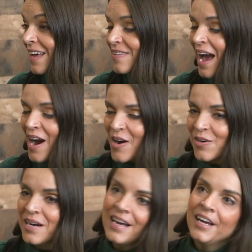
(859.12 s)
love
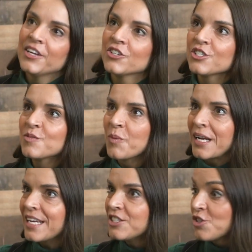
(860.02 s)
how you're just
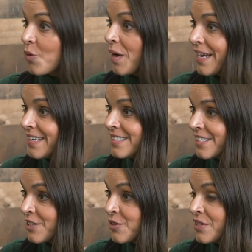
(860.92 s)
bringing joy
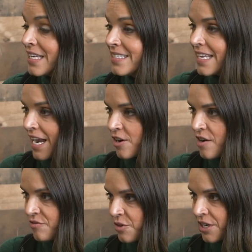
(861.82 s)
to this era for